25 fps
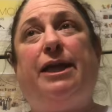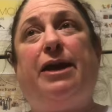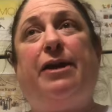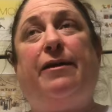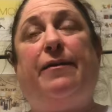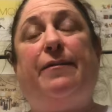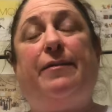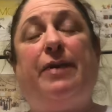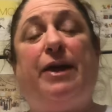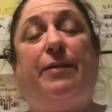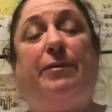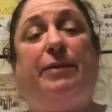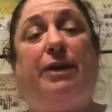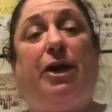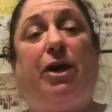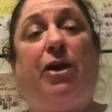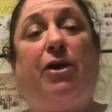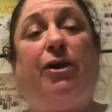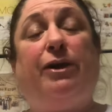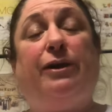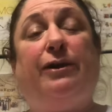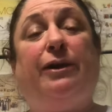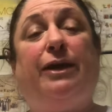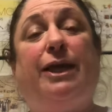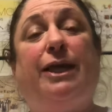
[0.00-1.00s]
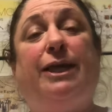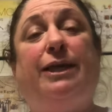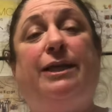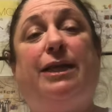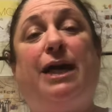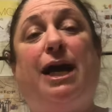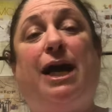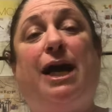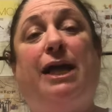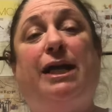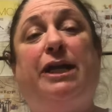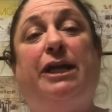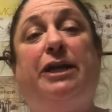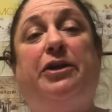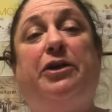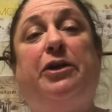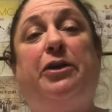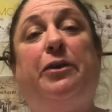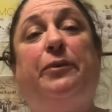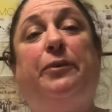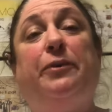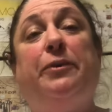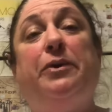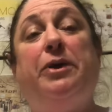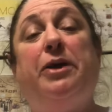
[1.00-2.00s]
MAR and the
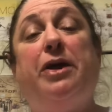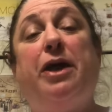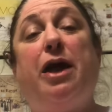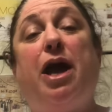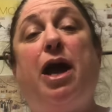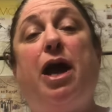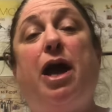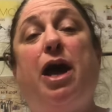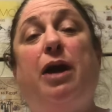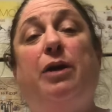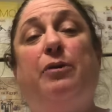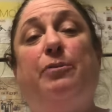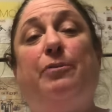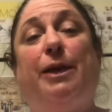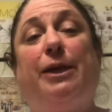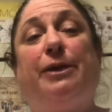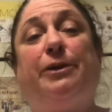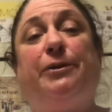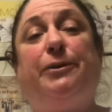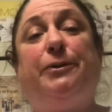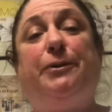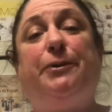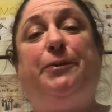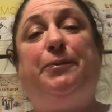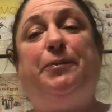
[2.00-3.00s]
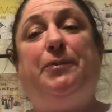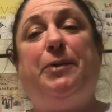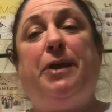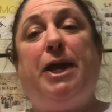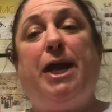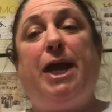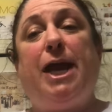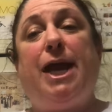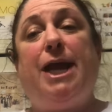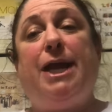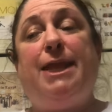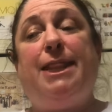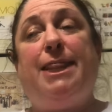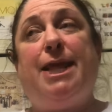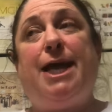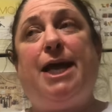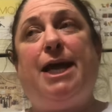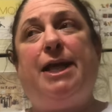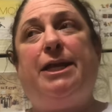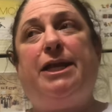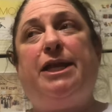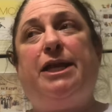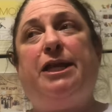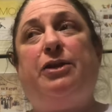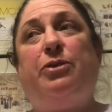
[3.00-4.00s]
INO record. And
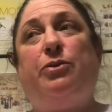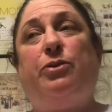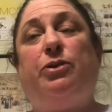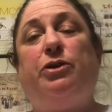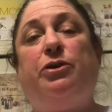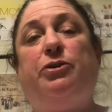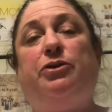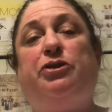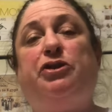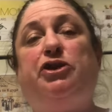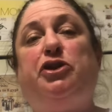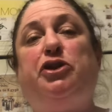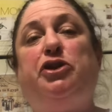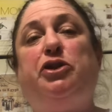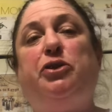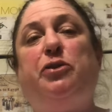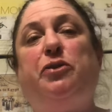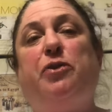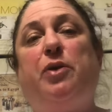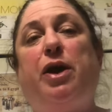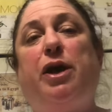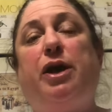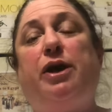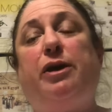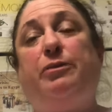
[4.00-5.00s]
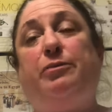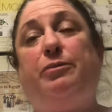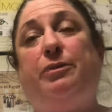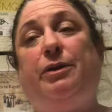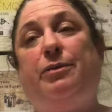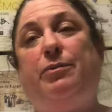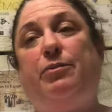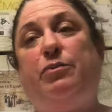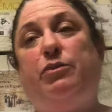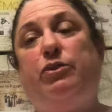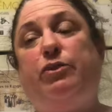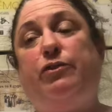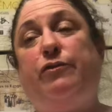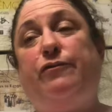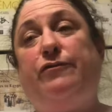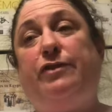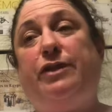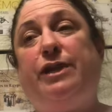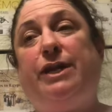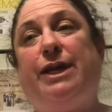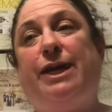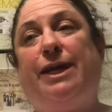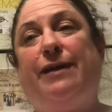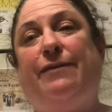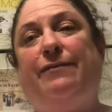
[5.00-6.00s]
then, in order to remove
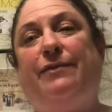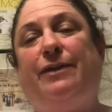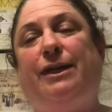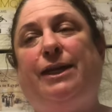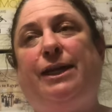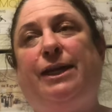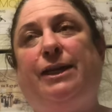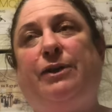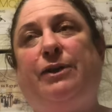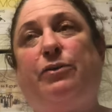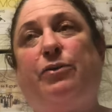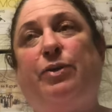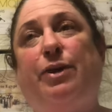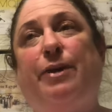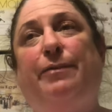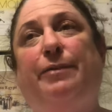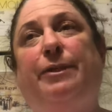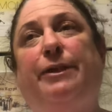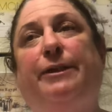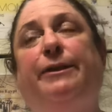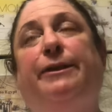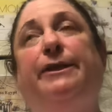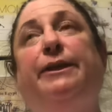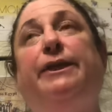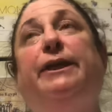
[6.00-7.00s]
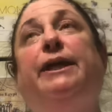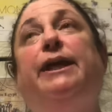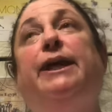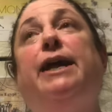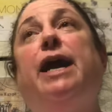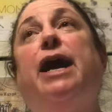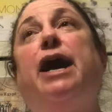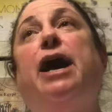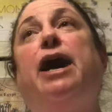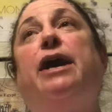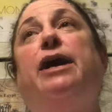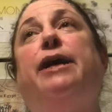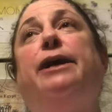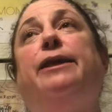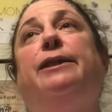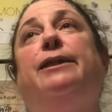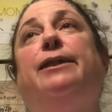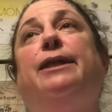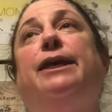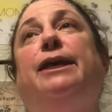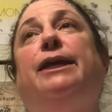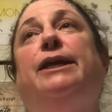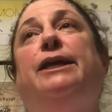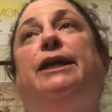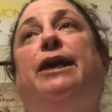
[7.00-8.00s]
the IV equipment,
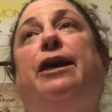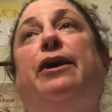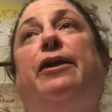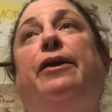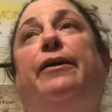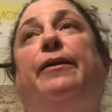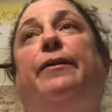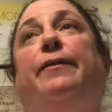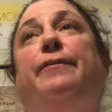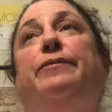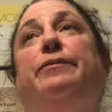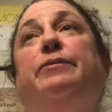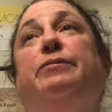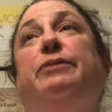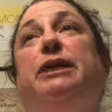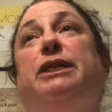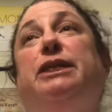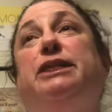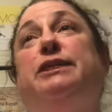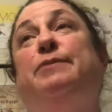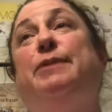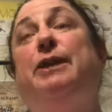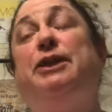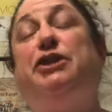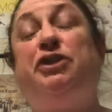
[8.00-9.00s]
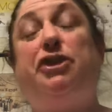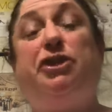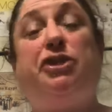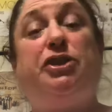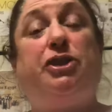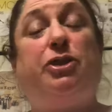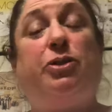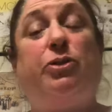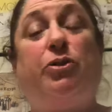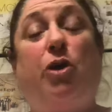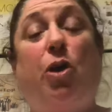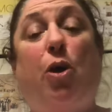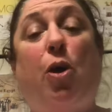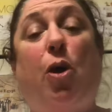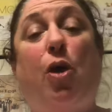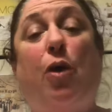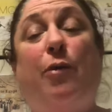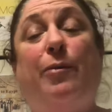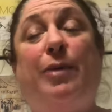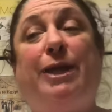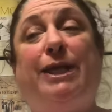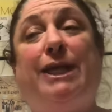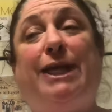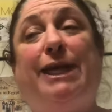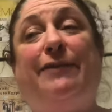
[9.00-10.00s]
then because patients don't go home
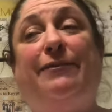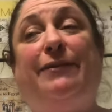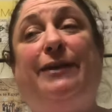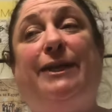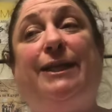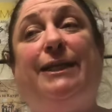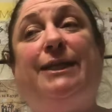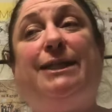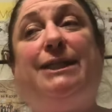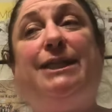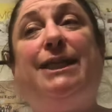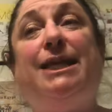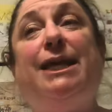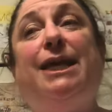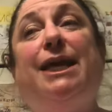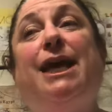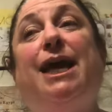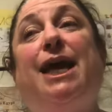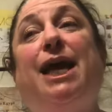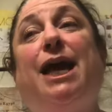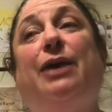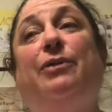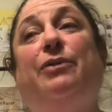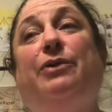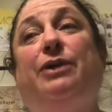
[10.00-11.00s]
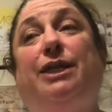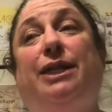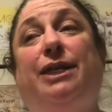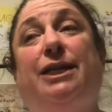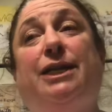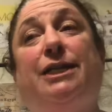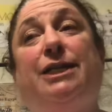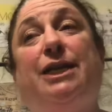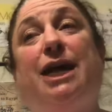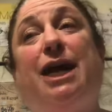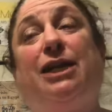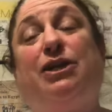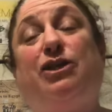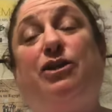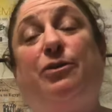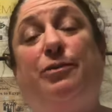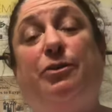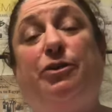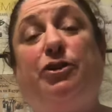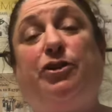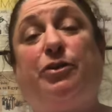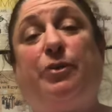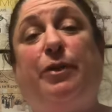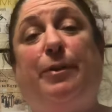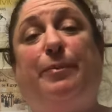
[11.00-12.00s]
on IVs, I would need a doctor
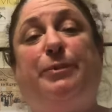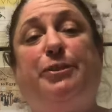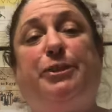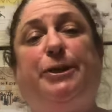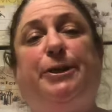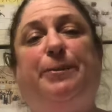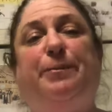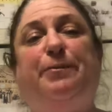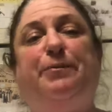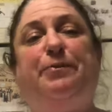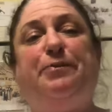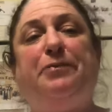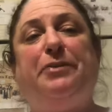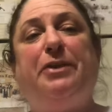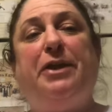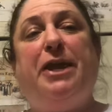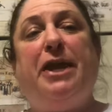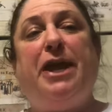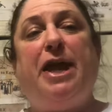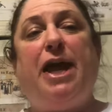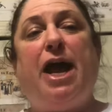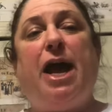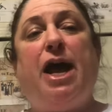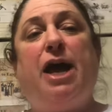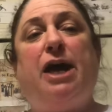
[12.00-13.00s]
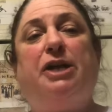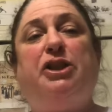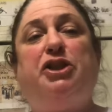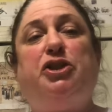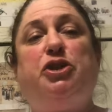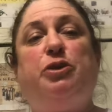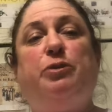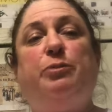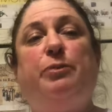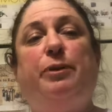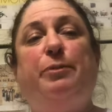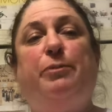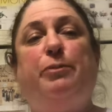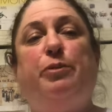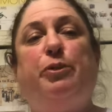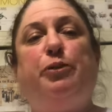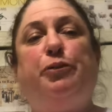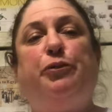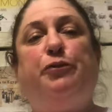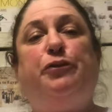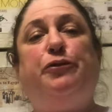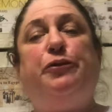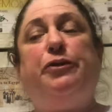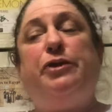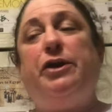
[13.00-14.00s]
prescription to
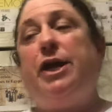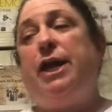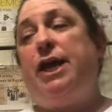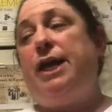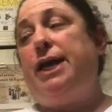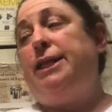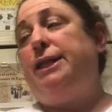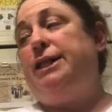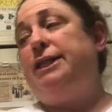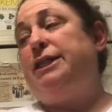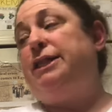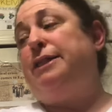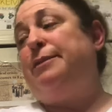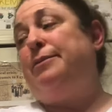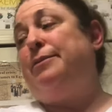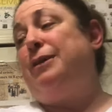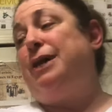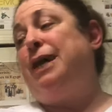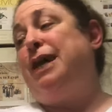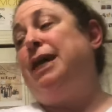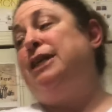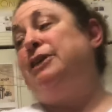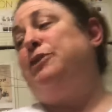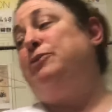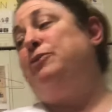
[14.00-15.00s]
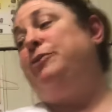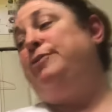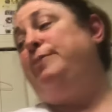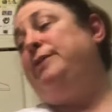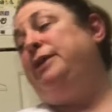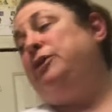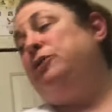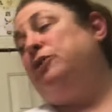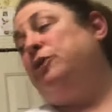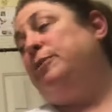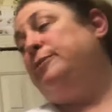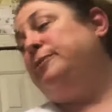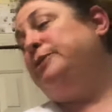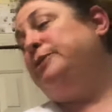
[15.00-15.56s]
remove, and the supplies would be normal